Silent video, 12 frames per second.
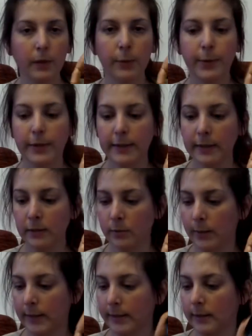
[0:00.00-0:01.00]
with his little
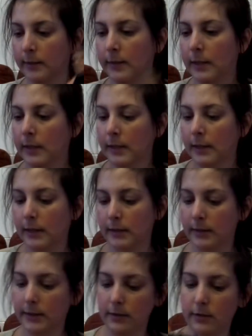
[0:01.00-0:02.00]
wetsuit,
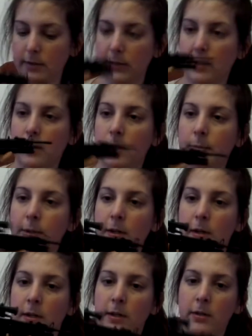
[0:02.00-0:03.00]
and he's got this army
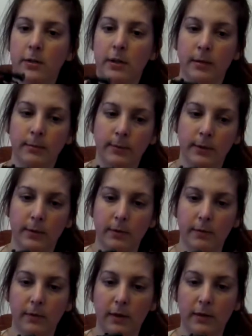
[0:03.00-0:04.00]
guy who comes
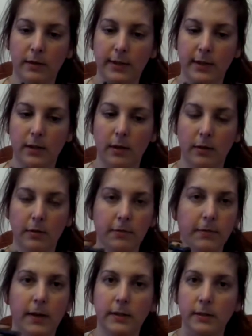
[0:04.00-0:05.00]
with, I think, this
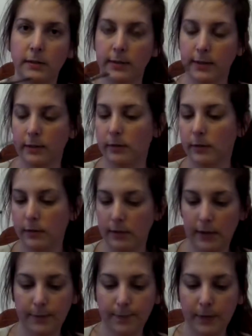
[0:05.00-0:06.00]
gunfires, and
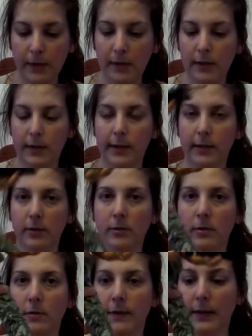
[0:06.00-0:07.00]
yeah, he's got
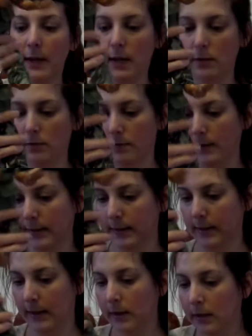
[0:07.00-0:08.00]
all of the outfits
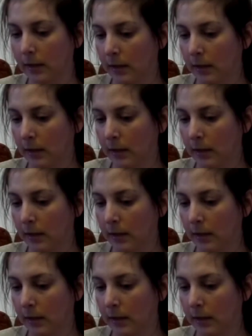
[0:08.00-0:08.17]
there.